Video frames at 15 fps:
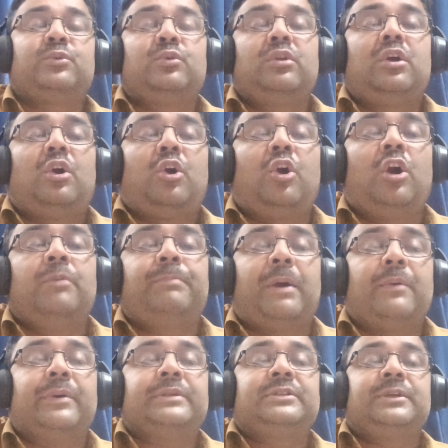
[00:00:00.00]
rule, all
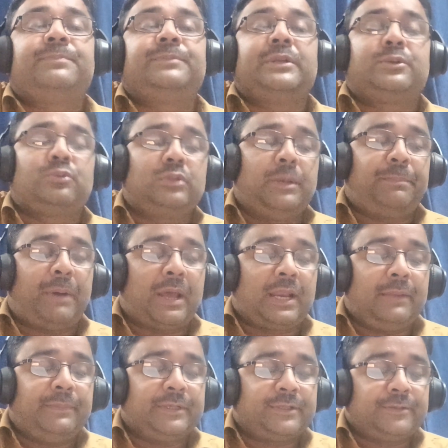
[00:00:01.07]
power shifted to the
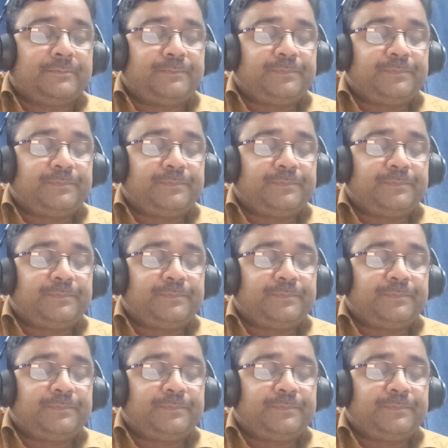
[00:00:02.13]
parliament.